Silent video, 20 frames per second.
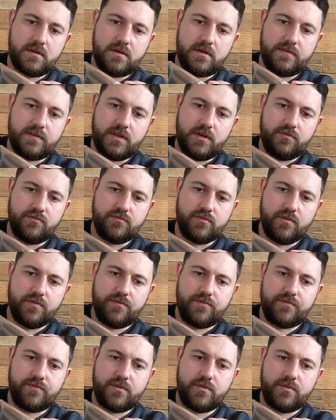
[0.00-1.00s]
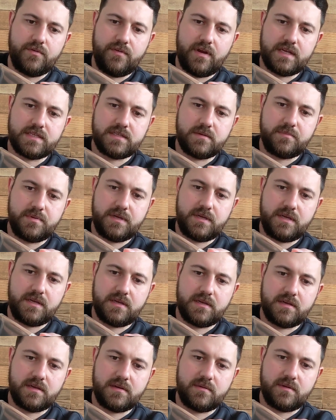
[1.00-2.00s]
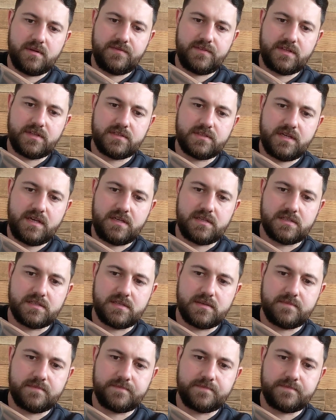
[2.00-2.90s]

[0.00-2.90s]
little run through the recipe and have a little taste.